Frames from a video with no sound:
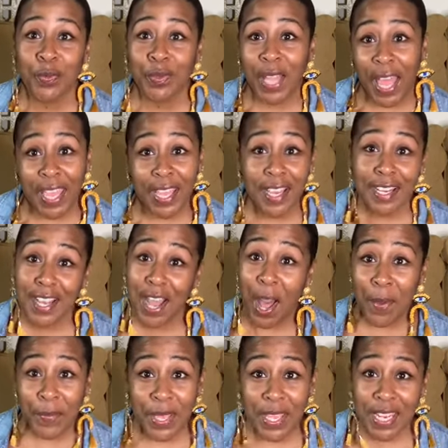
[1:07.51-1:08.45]
Like,
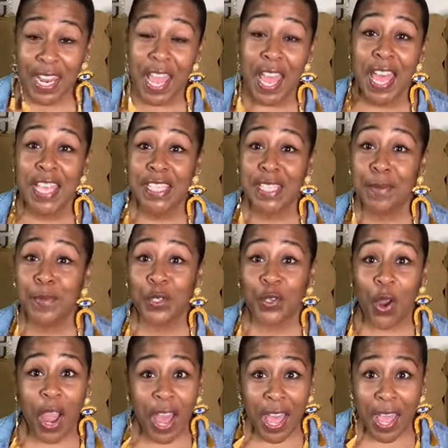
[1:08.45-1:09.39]
comment,
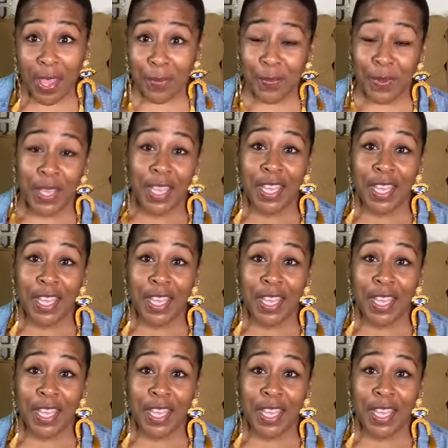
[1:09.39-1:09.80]
subscribe,